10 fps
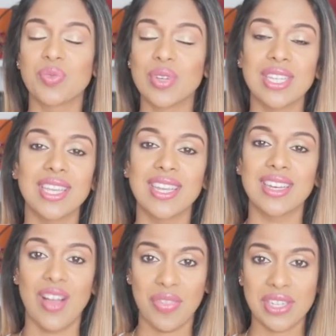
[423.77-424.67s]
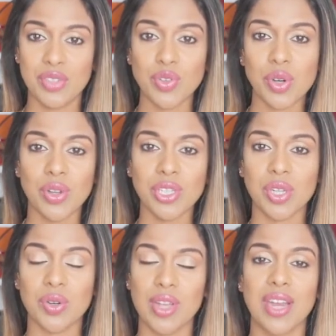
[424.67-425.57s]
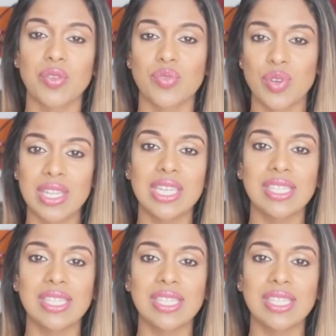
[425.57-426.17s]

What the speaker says: really not that difficult to create a really